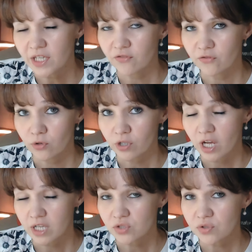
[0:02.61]
a
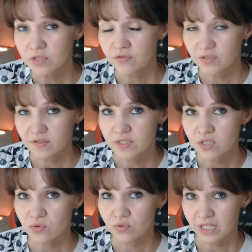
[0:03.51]
450
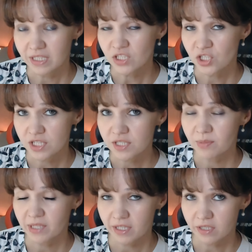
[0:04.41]
rated chess
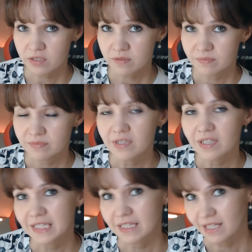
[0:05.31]
player?
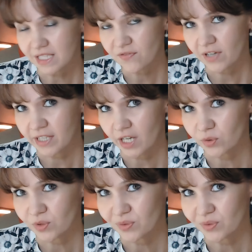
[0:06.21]
Let's find out.